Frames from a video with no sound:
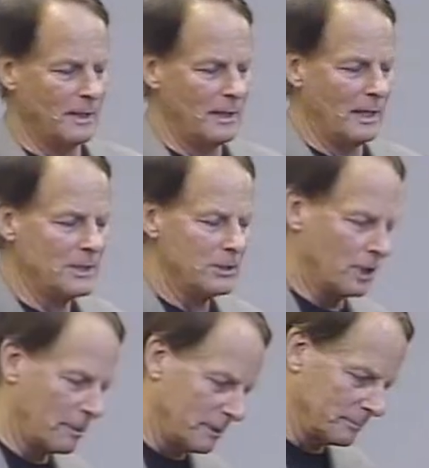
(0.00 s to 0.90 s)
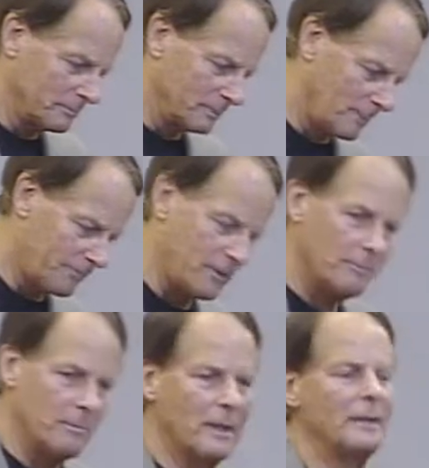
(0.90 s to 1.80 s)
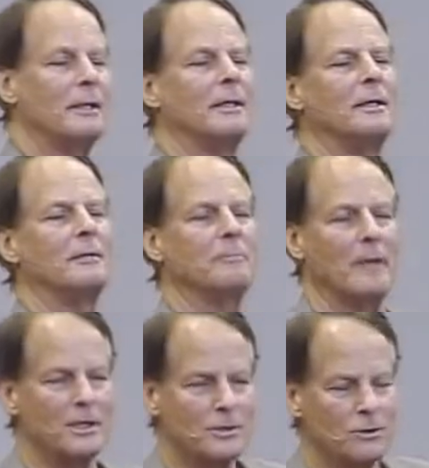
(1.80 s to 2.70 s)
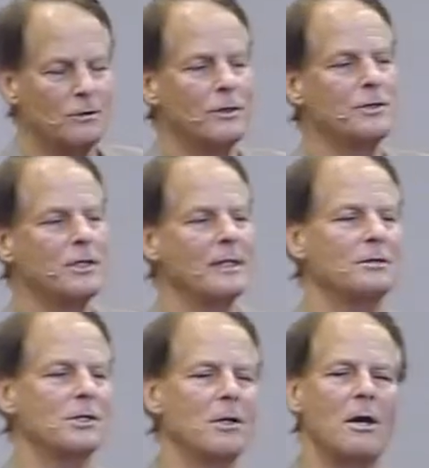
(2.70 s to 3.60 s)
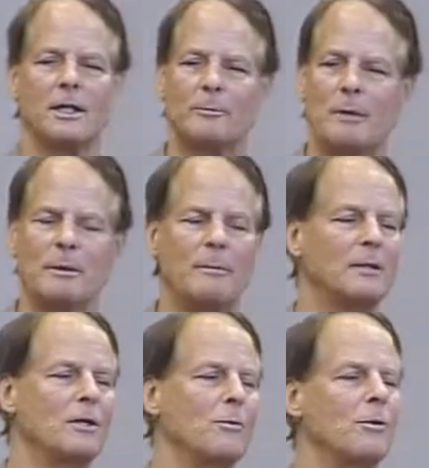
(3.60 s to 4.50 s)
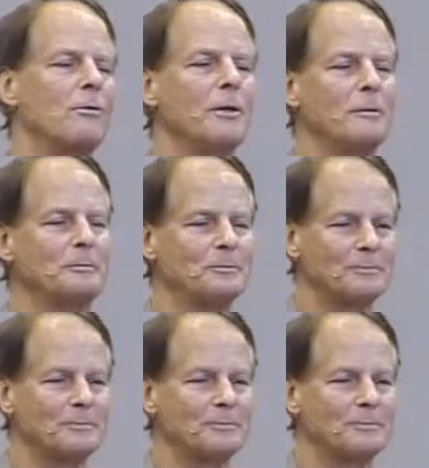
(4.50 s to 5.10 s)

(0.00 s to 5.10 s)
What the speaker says: I said, gentlemen, I'm from Masters University, just talking to people about their worldview.